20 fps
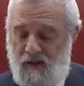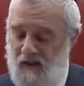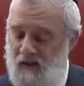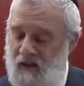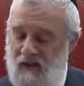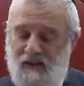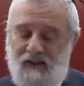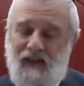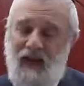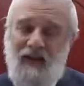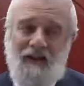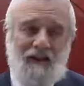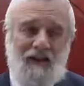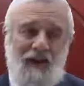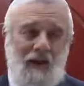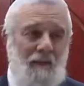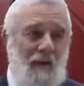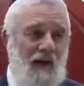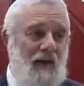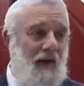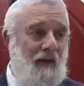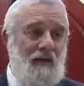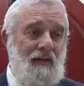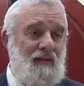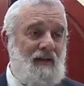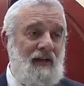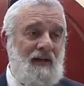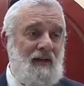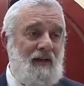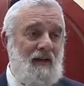It's not, again, he's
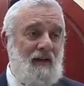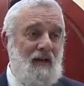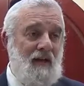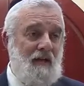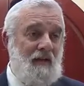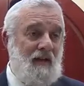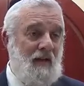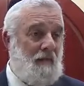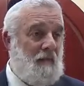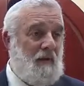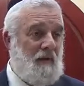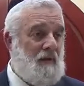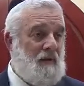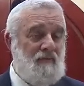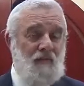not keeping this